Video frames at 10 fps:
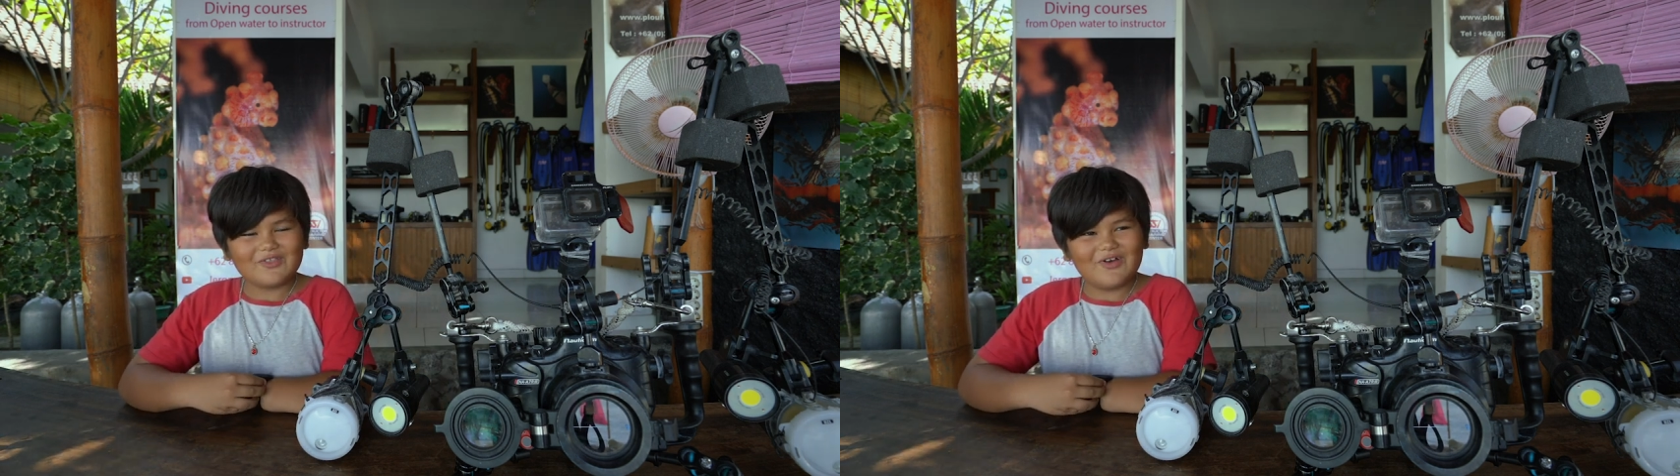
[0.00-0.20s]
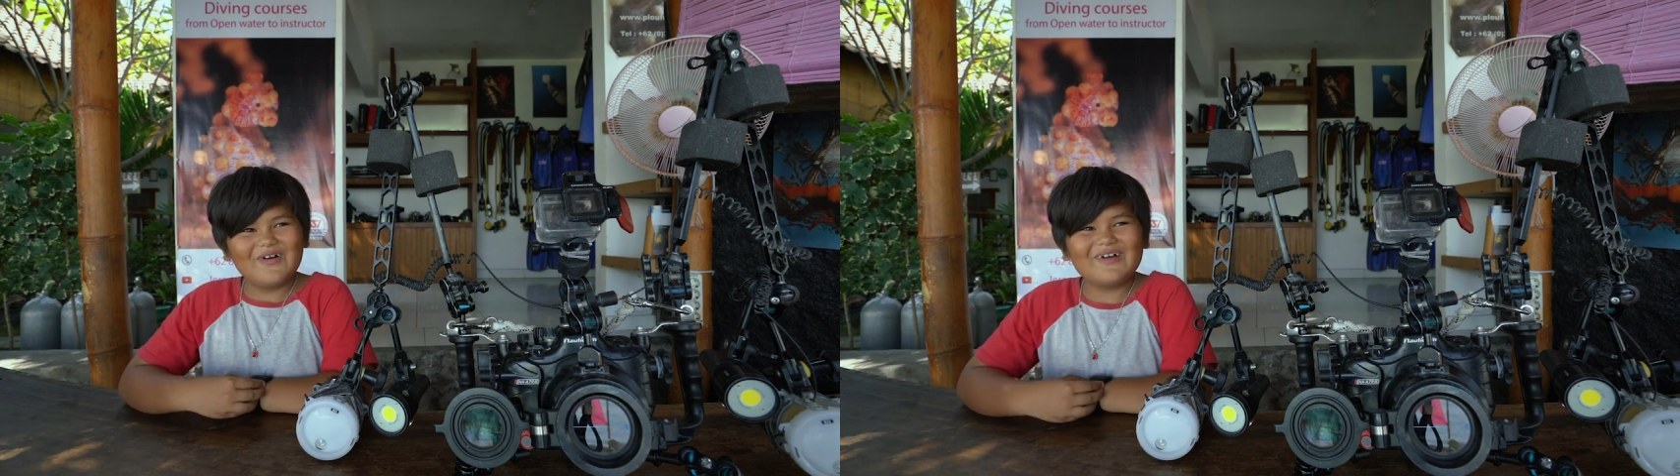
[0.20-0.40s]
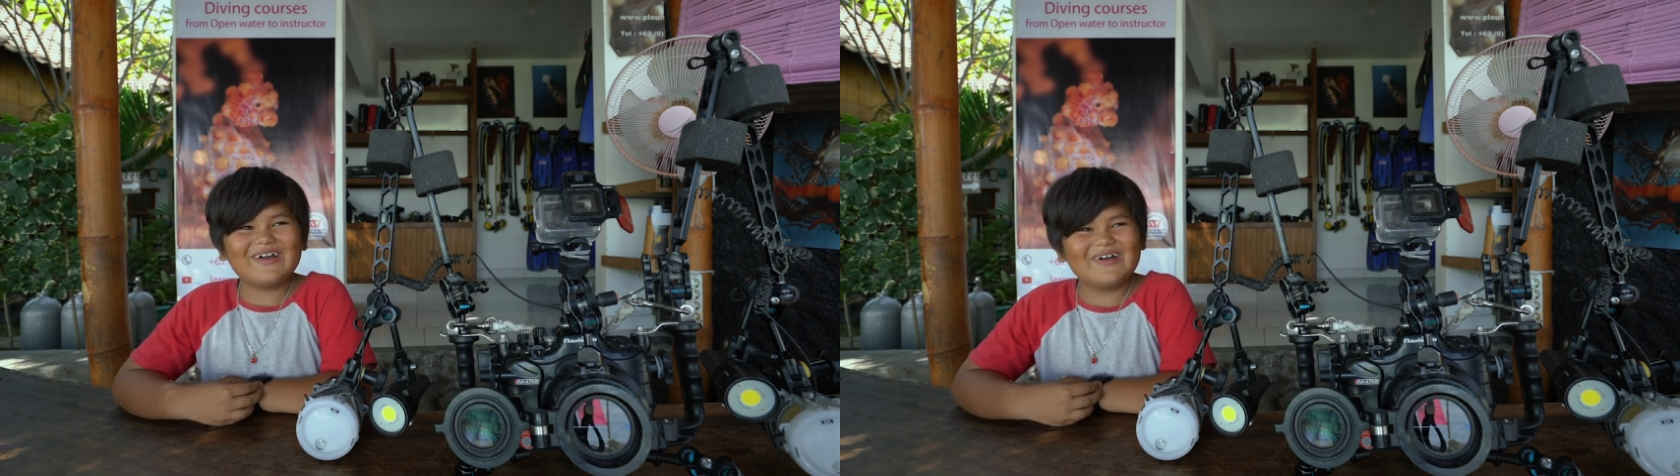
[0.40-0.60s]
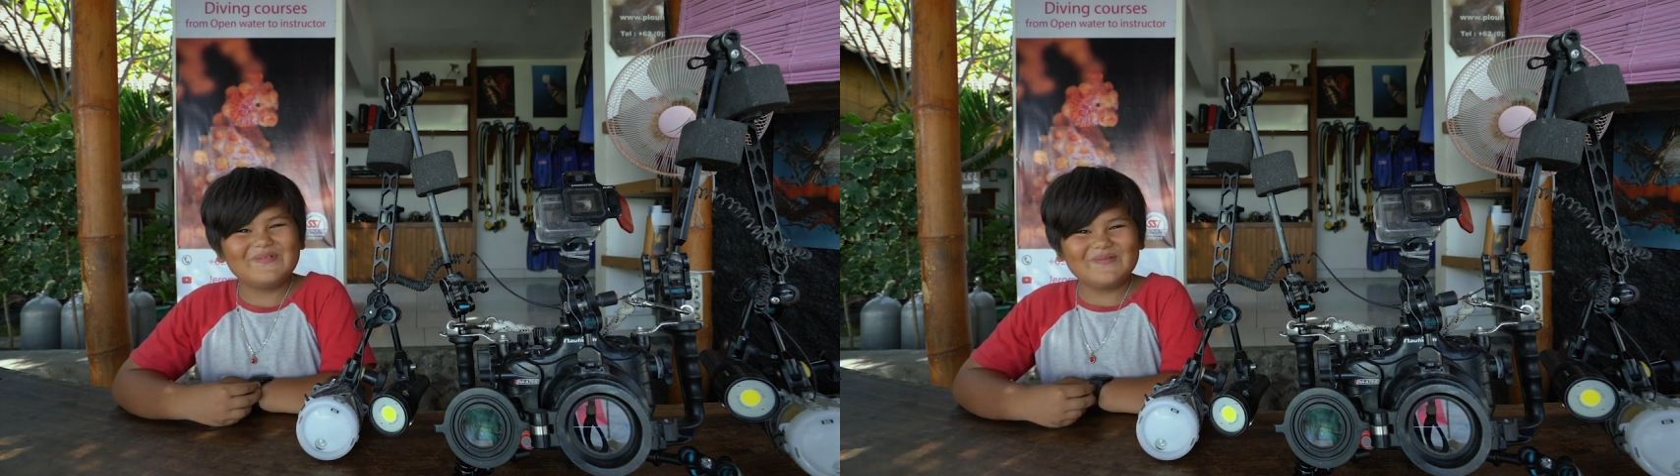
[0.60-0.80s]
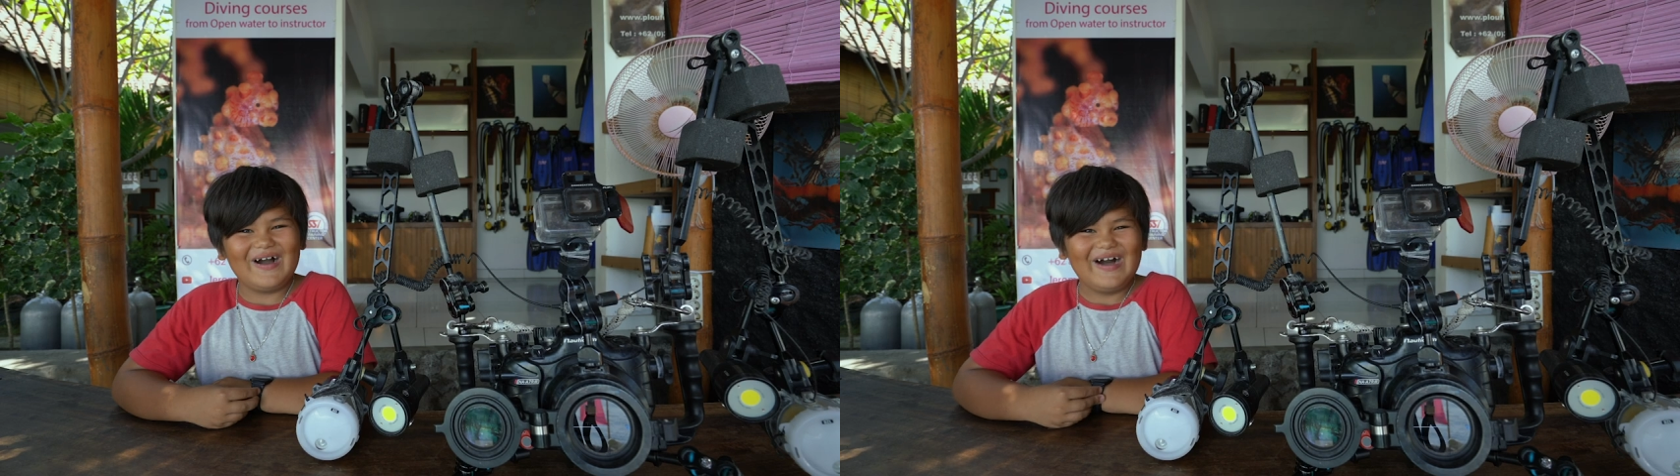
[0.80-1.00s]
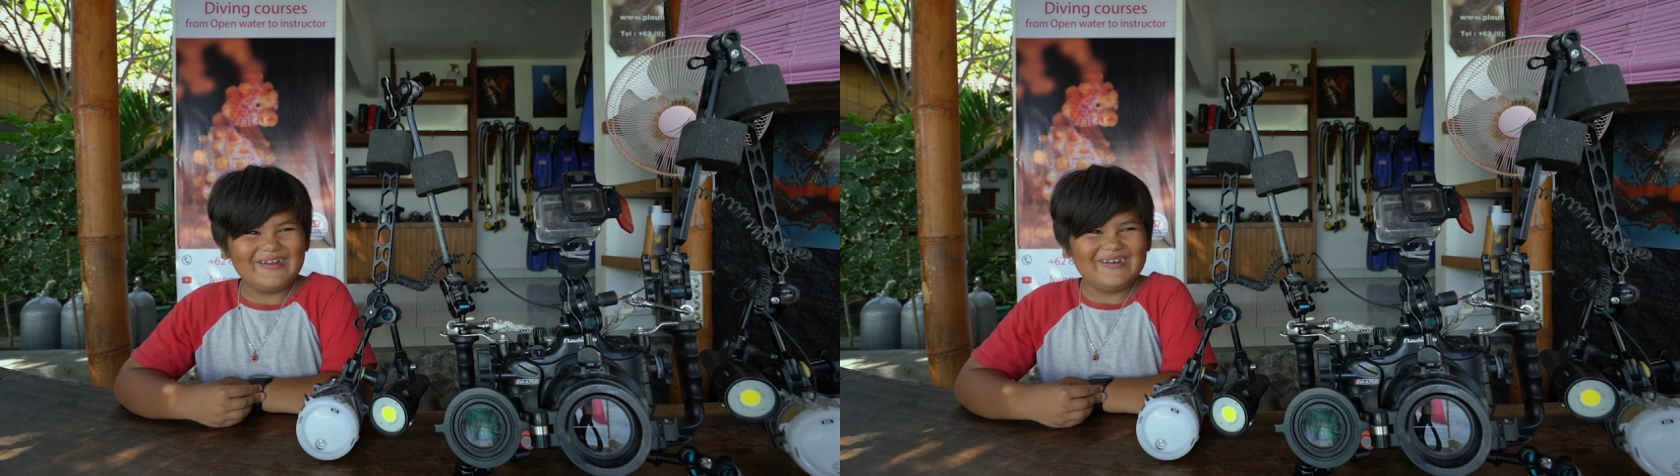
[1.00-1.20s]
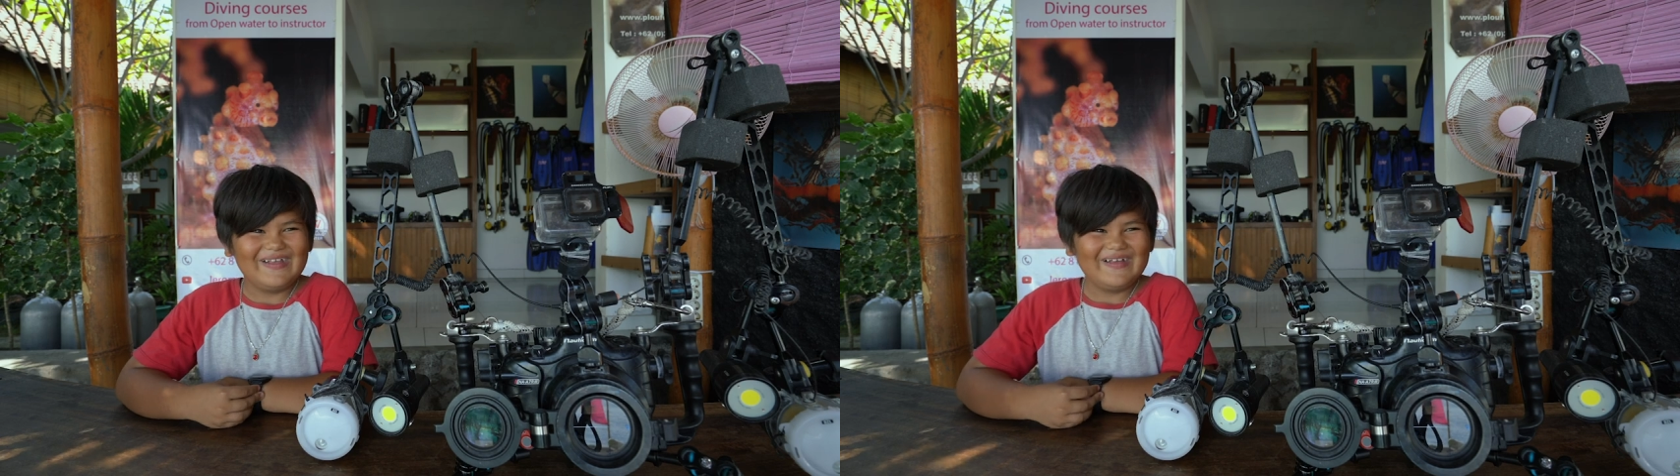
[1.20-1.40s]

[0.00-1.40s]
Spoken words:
talk about